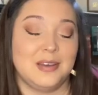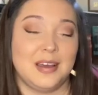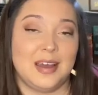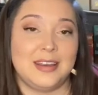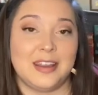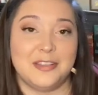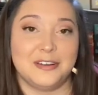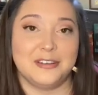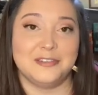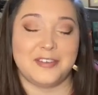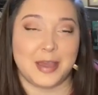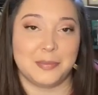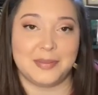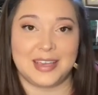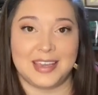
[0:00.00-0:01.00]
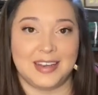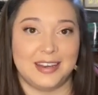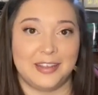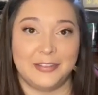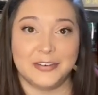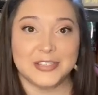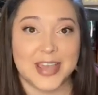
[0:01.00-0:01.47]
another family in
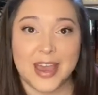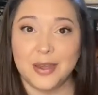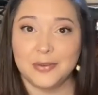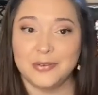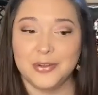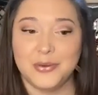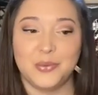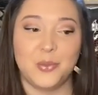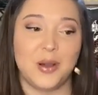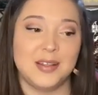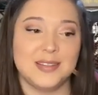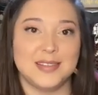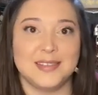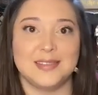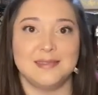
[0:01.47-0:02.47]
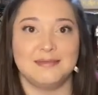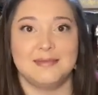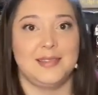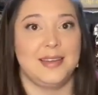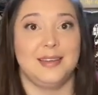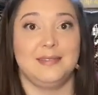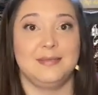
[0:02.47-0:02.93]
another town who wants
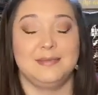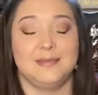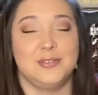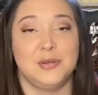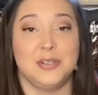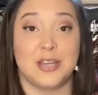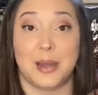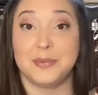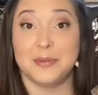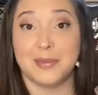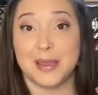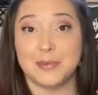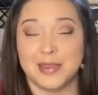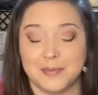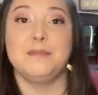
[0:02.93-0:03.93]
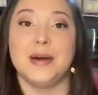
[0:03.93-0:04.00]
to adopt a baby.